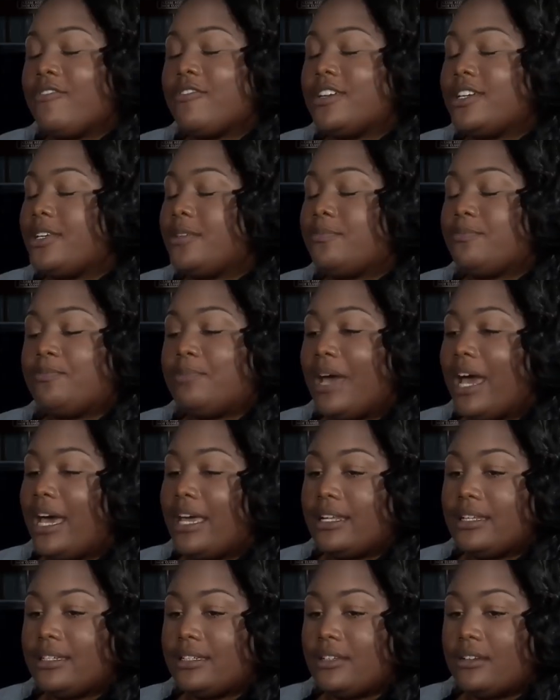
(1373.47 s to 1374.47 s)
Every
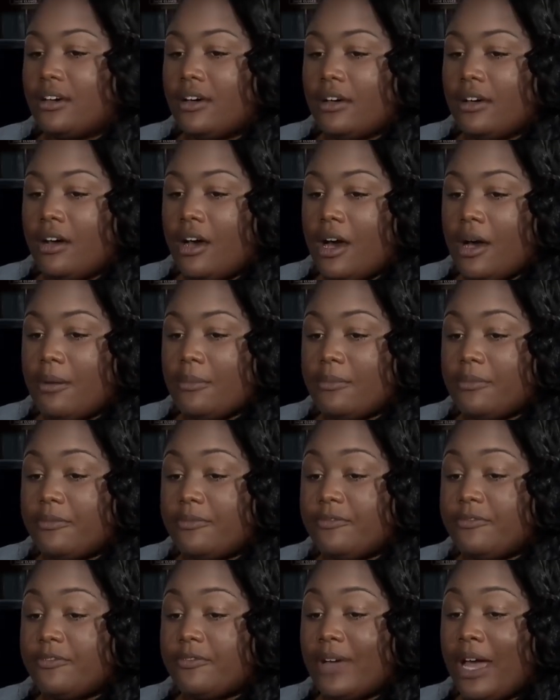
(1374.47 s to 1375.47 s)
band,
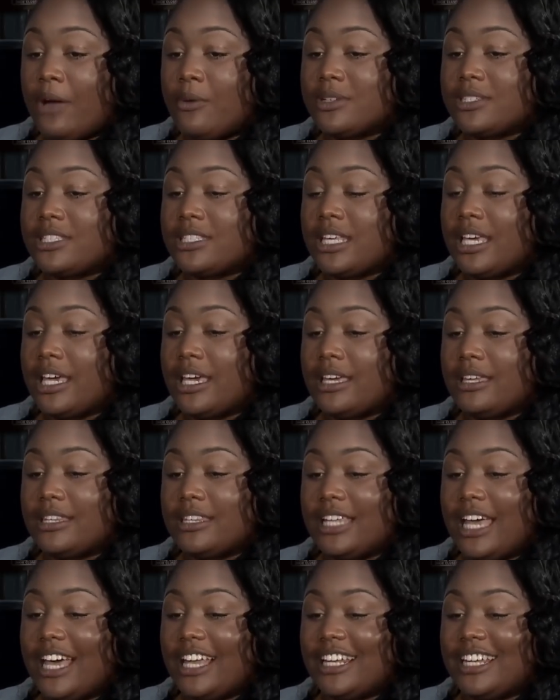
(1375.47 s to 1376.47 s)
I would say,
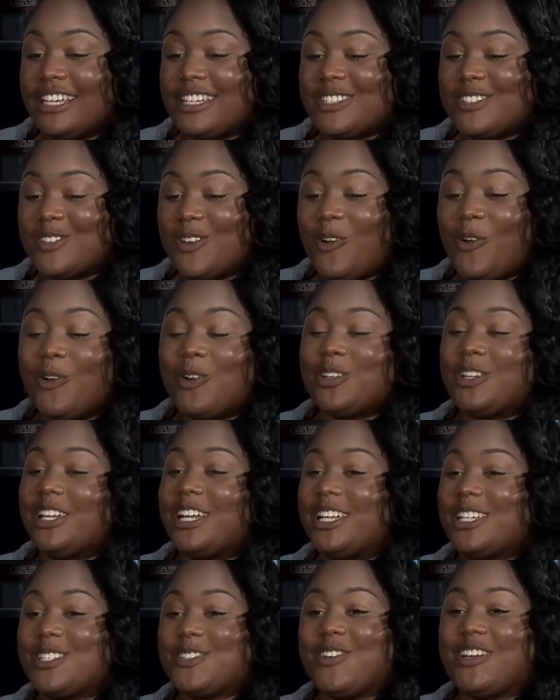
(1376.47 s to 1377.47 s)
that is older
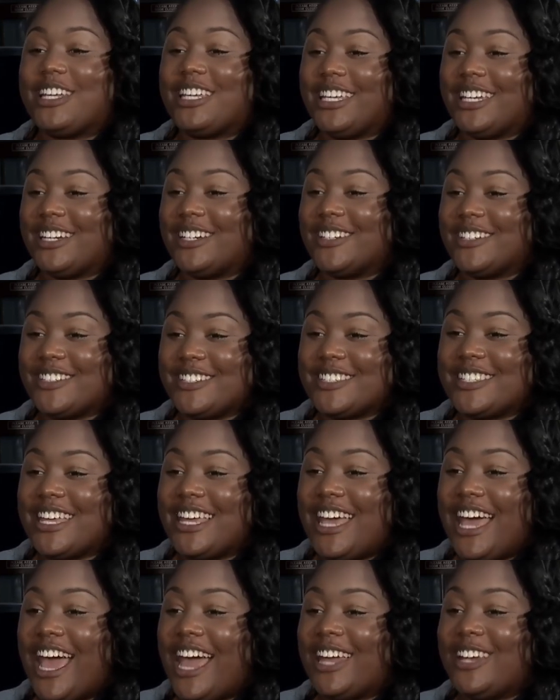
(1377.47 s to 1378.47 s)
than 20 years,
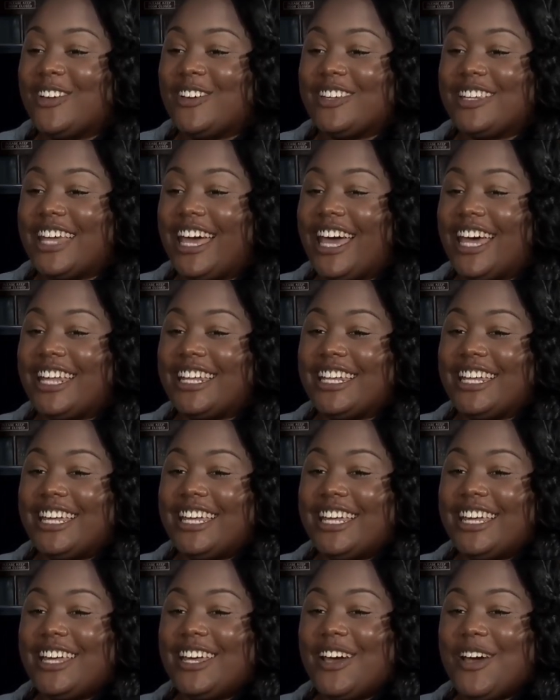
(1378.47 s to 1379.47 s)
I know that
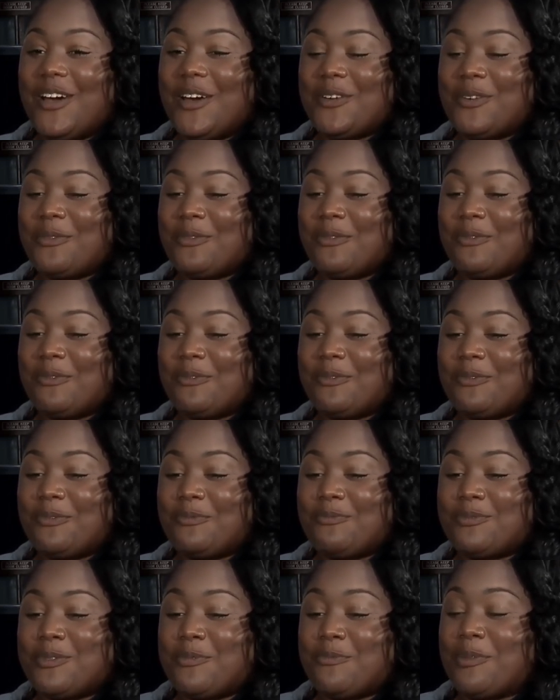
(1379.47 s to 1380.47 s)

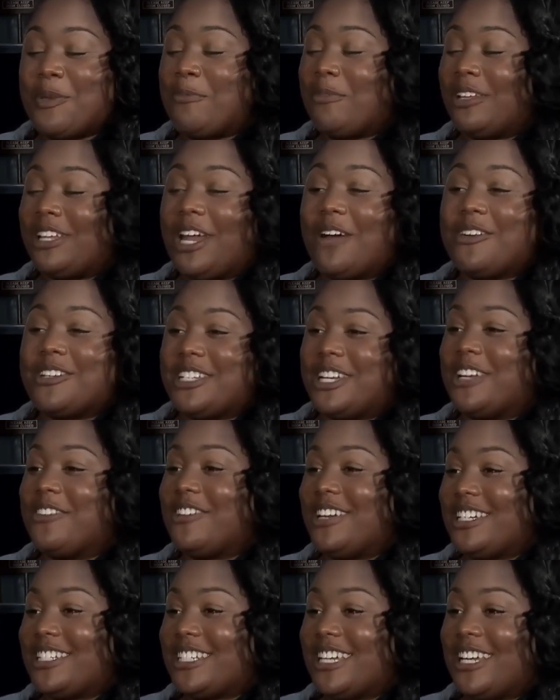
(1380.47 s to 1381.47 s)
people in our
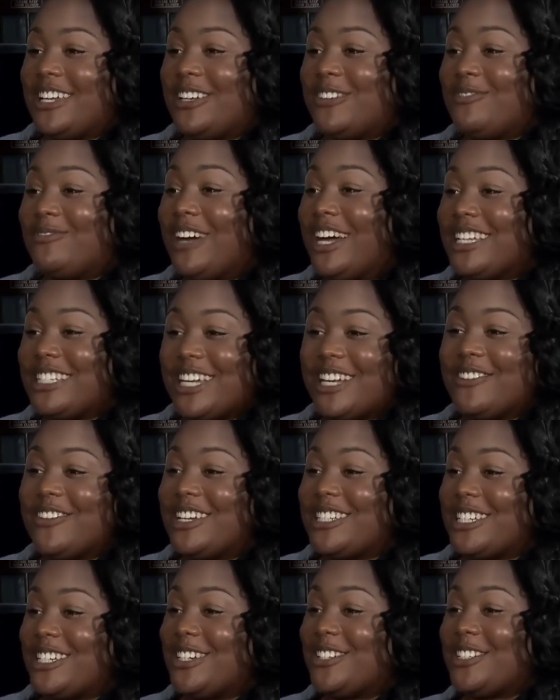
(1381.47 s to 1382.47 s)
generation, my
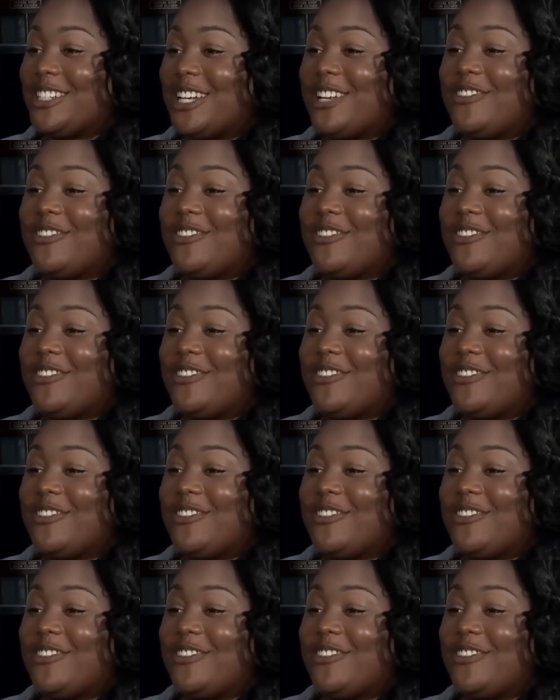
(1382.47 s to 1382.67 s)
generation, your